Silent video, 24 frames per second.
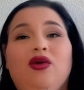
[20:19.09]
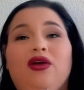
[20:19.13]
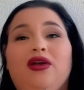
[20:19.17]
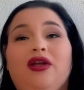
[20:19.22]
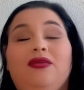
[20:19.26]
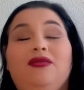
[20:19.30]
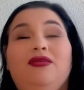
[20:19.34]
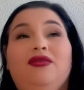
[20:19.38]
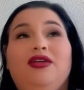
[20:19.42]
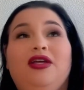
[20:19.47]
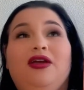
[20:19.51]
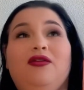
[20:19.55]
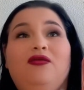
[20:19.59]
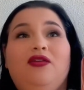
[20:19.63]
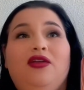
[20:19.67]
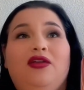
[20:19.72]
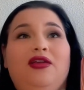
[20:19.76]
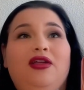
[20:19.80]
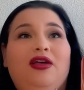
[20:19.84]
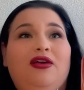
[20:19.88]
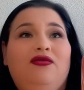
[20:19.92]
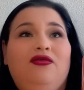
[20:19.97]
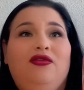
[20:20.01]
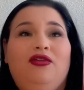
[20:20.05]
I
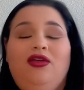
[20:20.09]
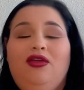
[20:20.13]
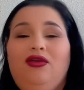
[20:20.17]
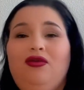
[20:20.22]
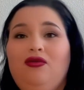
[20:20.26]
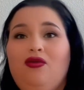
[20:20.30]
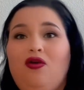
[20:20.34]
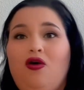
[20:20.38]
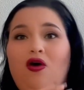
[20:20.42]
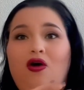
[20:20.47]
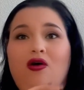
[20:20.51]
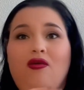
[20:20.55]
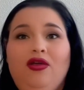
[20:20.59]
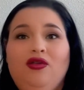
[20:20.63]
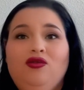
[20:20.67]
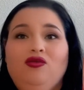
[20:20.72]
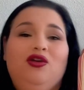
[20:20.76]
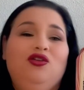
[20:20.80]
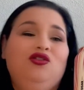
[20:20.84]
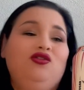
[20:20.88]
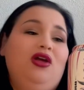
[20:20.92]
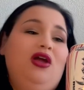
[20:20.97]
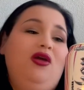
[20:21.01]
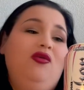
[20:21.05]
definitely always
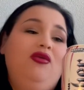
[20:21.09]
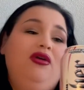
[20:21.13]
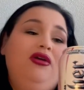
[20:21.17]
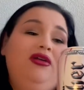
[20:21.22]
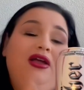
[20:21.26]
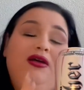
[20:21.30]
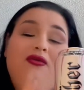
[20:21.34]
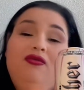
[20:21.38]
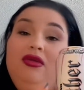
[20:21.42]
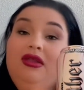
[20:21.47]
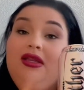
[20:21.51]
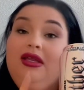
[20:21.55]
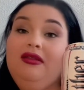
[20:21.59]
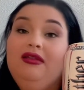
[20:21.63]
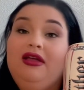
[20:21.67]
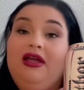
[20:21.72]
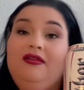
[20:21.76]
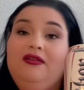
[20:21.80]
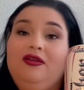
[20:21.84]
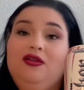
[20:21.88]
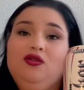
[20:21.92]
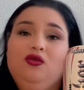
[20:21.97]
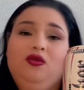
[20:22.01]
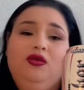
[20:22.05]
want to try one. I really like
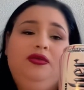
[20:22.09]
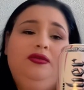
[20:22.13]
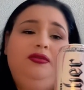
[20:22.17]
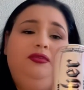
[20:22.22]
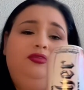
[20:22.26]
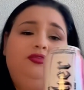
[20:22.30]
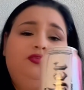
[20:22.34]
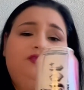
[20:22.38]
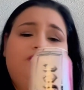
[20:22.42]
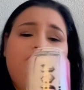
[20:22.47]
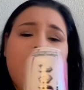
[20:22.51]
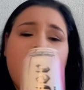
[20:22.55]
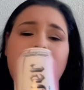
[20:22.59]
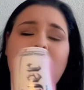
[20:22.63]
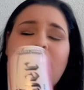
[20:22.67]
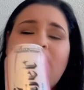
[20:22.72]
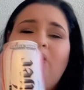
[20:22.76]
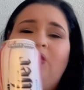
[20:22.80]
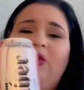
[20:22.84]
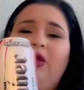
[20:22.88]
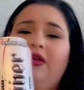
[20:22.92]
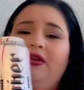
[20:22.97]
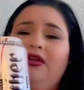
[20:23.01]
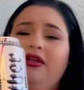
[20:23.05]
this one.
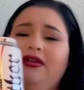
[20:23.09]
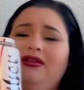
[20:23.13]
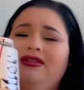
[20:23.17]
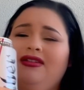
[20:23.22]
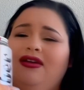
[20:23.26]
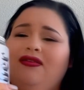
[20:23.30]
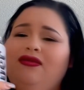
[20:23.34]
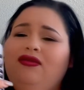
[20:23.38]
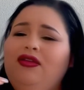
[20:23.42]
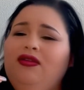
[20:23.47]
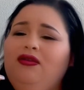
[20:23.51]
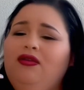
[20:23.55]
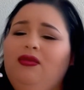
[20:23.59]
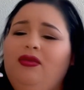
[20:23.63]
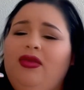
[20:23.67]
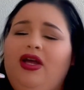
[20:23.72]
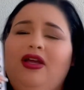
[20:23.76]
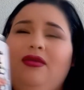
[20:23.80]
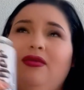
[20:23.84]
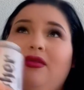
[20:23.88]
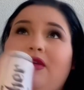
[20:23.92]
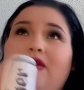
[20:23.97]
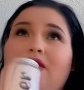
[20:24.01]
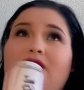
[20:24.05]
It did definitely
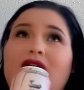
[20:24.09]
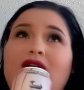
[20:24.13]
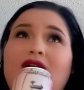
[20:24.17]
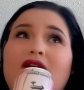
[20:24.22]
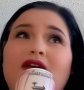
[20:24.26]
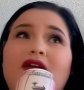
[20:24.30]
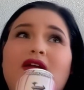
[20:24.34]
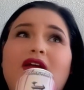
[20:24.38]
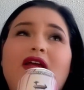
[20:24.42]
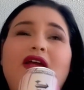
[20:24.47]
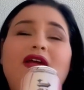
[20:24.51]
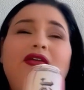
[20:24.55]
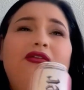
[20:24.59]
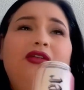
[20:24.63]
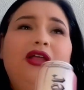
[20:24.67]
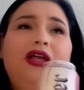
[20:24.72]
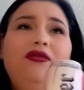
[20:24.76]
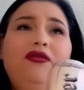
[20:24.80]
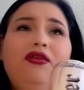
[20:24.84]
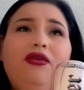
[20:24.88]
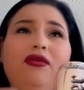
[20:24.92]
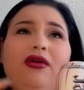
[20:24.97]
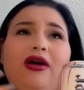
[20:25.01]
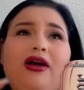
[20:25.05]
remind me,
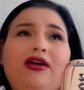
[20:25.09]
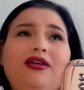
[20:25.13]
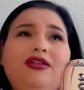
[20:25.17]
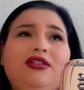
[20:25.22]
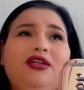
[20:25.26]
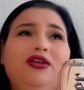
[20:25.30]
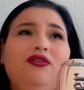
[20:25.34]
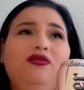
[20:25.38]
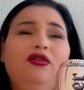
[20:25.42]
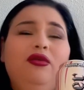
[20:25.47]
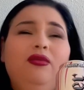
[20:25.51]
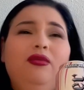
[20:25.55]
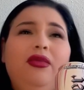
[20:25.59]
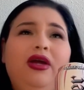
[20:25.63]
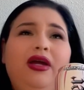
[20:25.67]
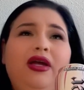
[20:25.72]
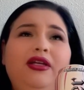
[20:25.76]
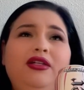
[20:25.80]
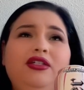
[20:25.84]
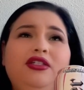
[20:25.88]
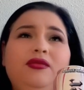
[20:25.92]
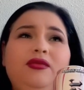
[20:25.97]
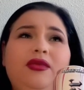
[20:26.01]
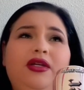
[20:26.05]
flavor-wise, it
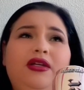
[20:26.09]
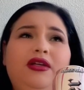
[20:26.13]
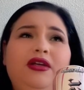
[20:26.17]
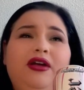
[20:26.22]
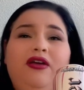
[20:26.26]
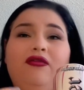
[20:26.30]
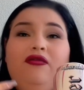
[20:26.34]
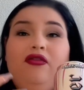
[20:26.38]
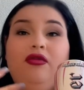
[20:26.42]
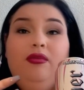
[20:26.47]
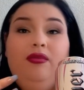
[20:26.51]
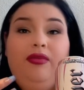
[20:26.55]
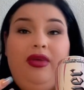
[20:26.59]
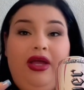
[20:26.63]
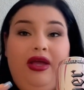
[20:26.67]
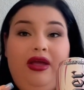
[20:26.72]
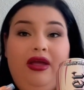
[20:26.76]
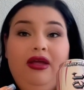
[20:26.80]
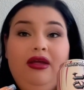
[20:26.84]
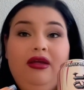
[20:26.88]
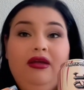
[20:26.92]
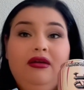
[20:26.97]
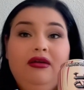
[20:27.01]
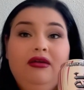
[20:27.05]
reminds me of a
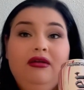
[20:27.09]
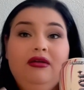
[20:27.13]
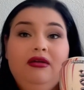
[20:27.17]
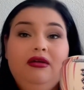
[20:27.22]
Bang.